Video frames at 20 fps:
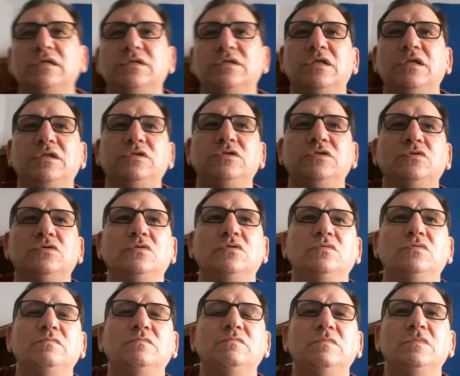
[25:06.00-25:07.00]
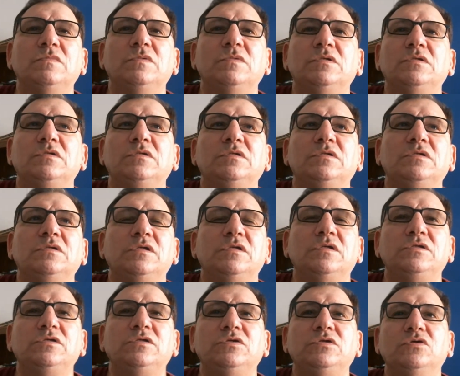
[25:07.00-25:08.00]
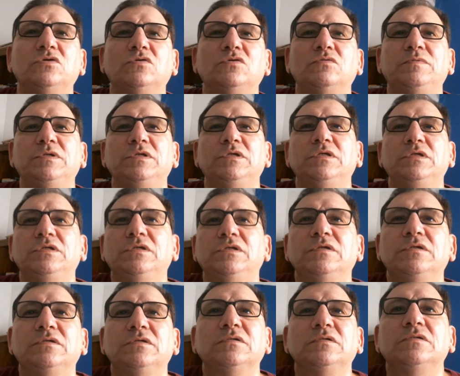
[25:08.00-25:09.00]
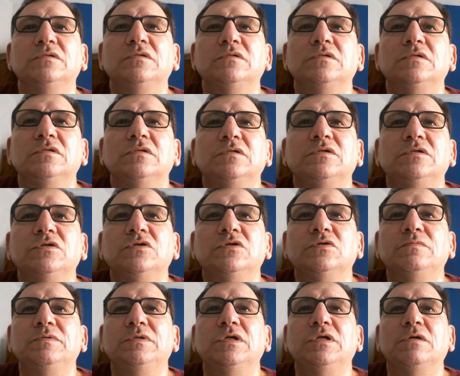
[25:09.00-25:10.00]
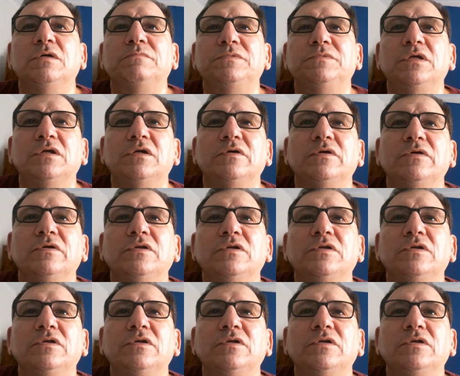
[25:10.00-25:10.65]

and then you'll be up there.